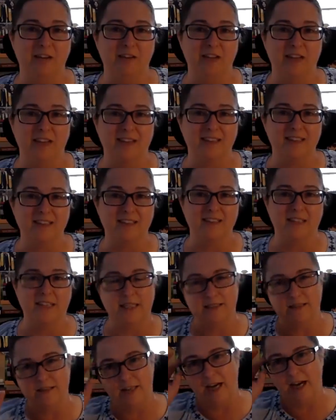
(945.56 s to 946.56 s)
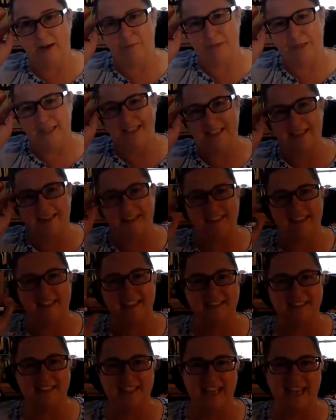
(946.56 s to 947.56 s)
ethnicity as not being an
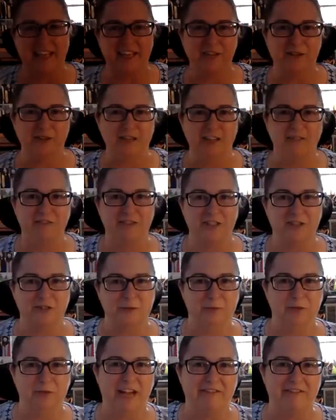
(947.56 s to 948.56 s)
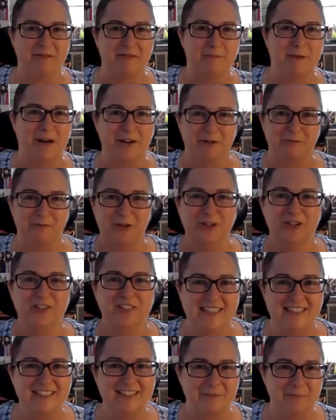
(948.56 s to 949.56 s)
easy category for us to apply from the modern world
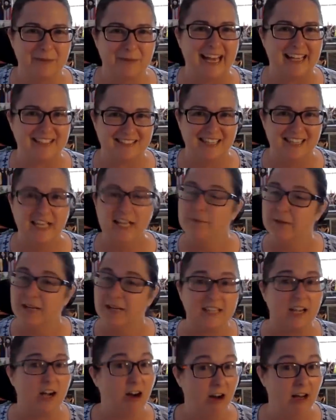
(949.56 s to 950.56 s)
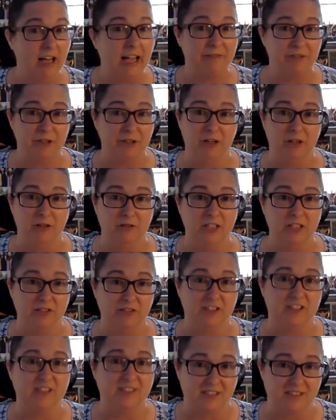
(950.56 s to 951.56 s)
into the past because they all have their own
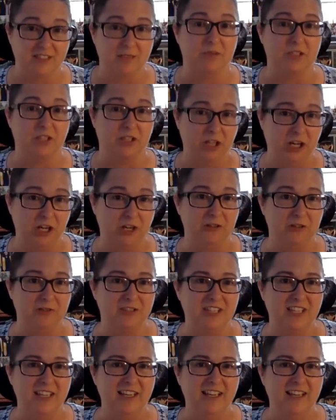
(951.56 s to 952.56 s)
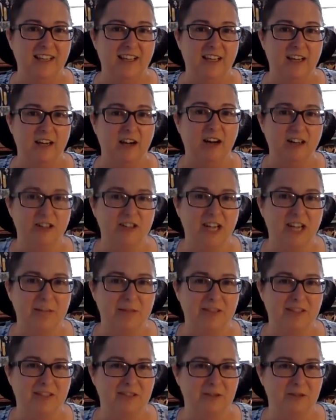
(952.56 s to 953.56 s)
different systems and codes. And our job as
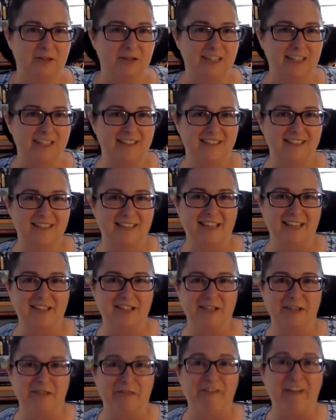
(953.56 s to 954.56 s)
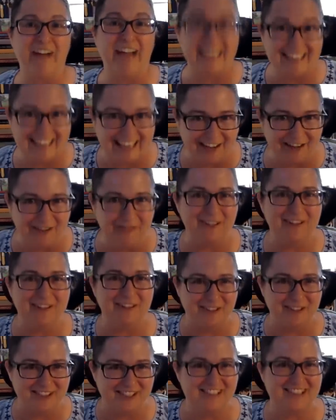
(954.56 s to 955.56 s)
historians is actually to find out what
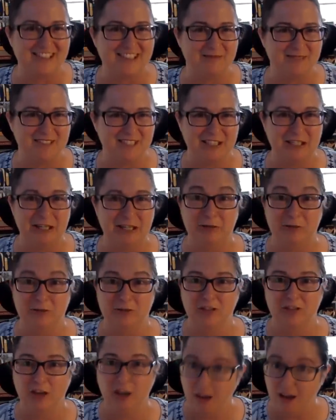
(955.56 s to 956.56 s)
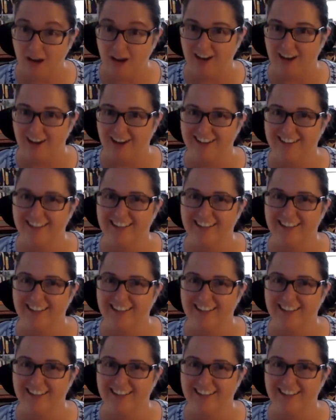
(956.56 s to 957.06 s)
those systems and codes are